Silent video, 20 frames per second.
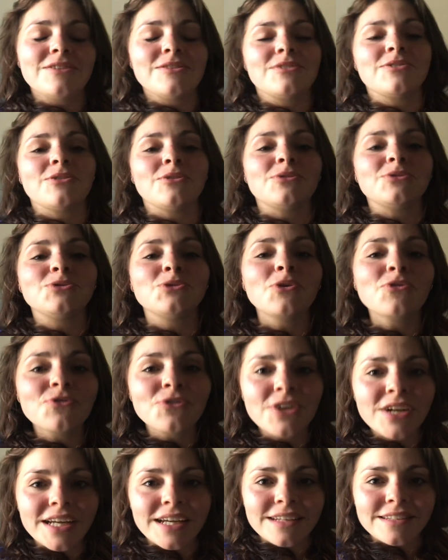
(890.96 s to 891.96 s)
So don't
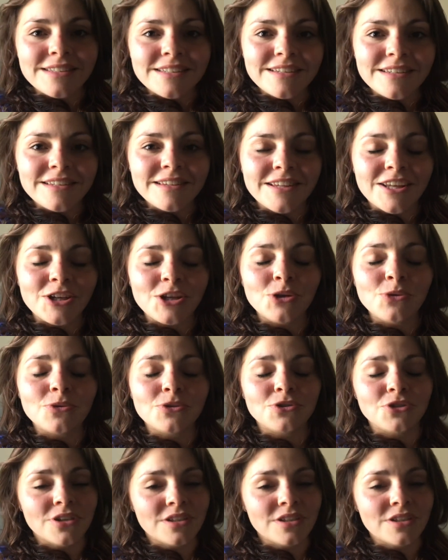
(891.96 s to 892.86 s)
forget that you are